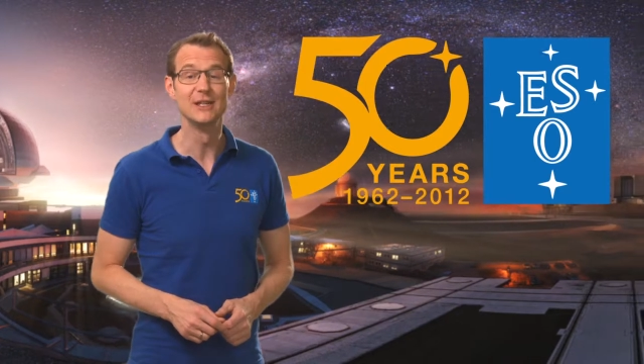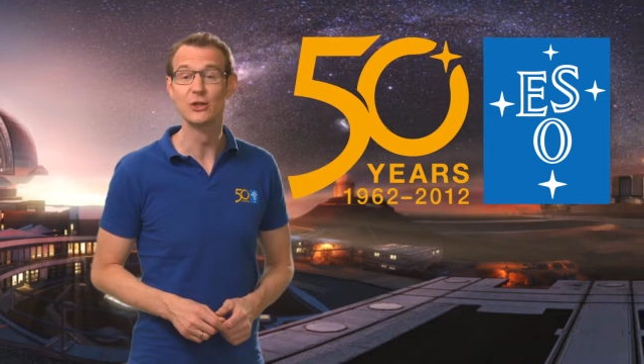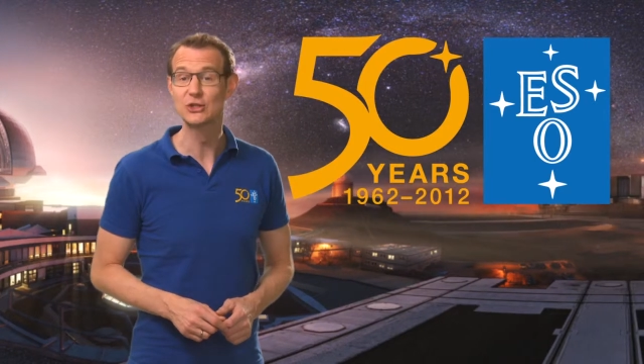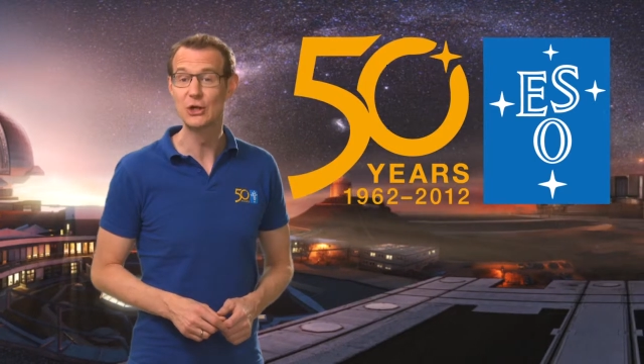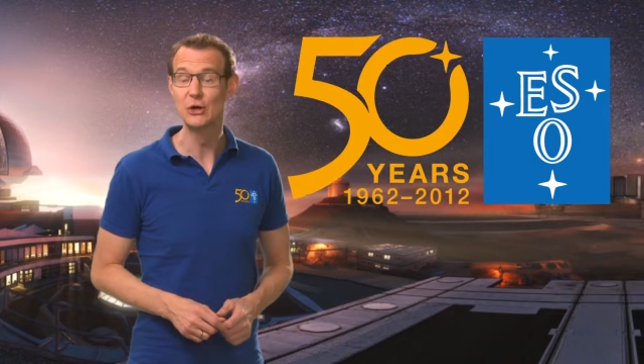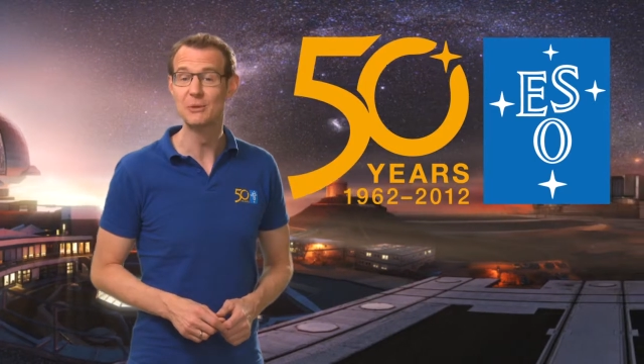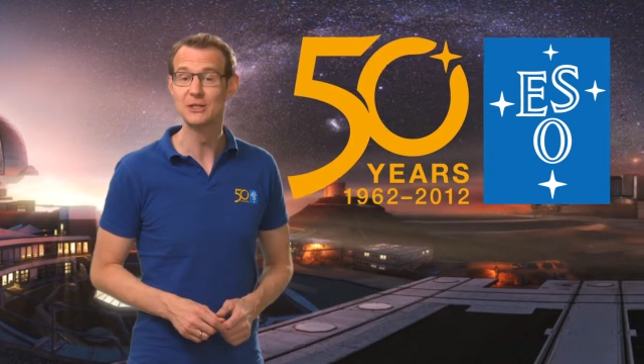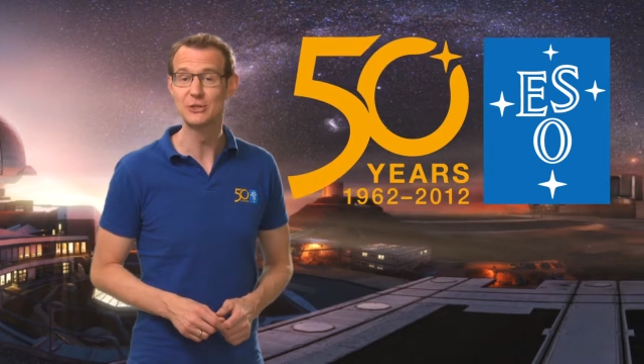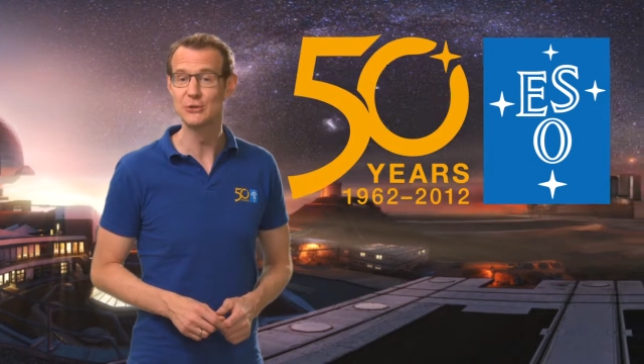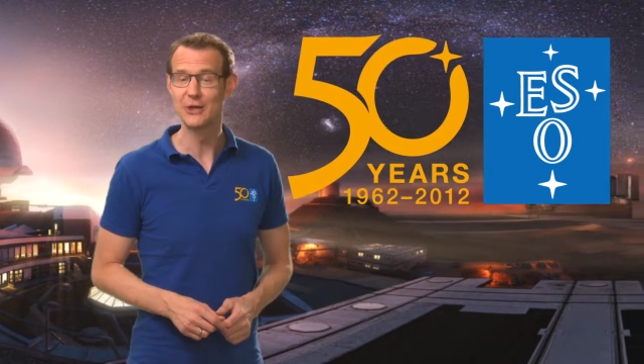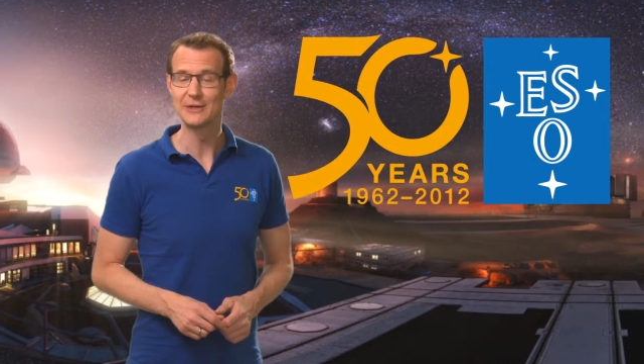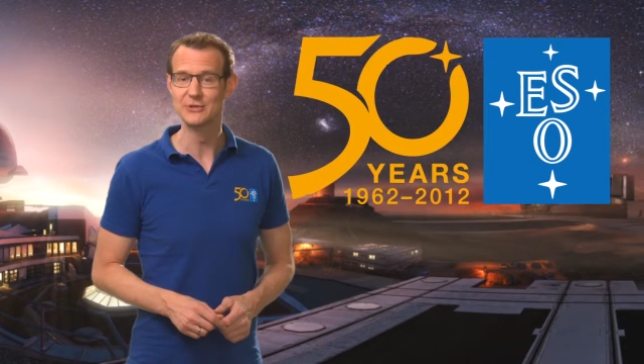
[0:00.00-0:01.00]
in October
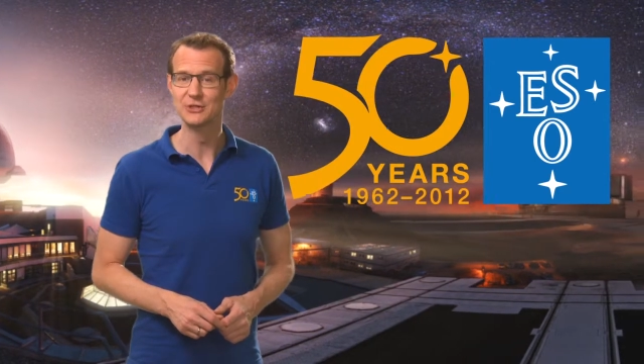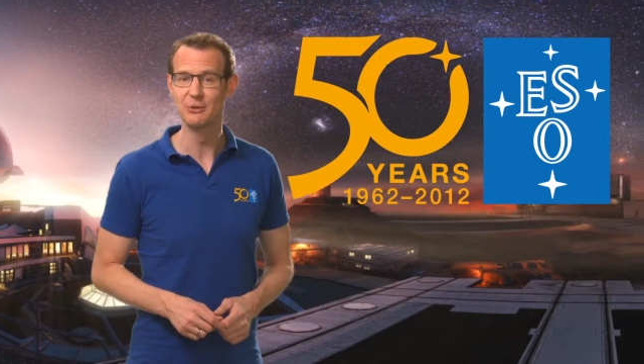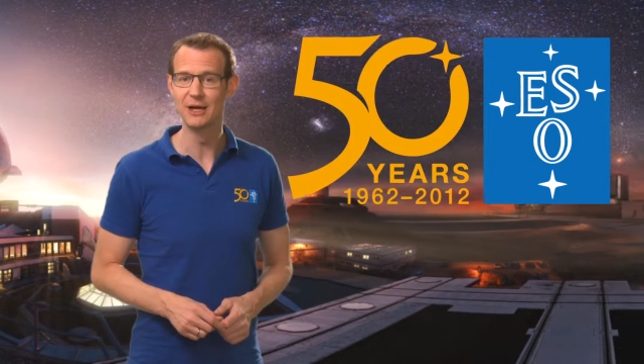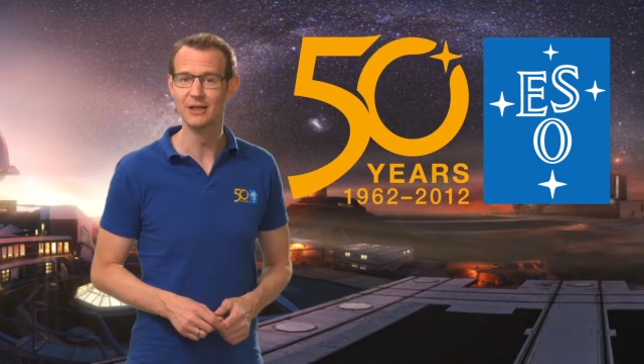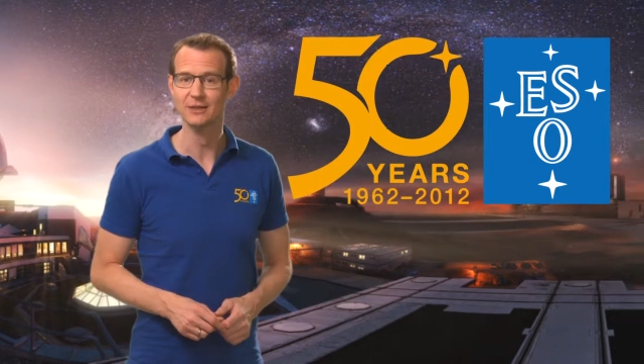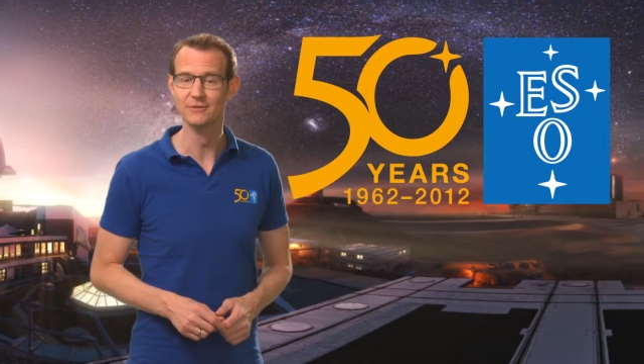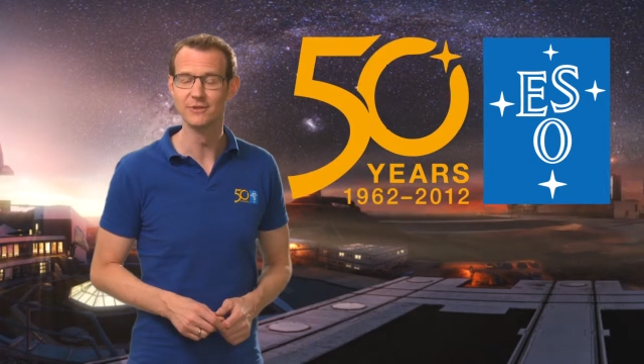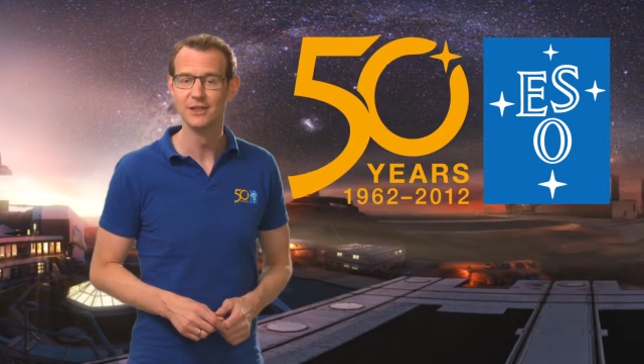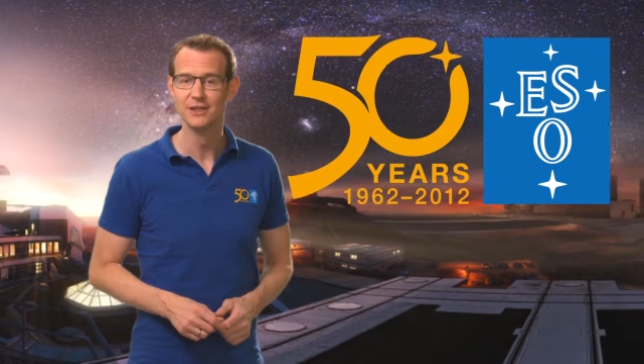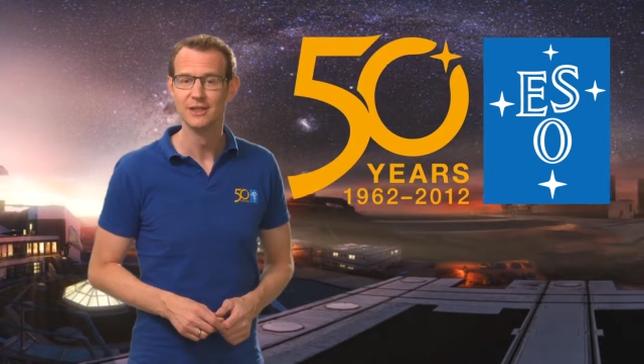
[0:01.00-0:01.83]
2012,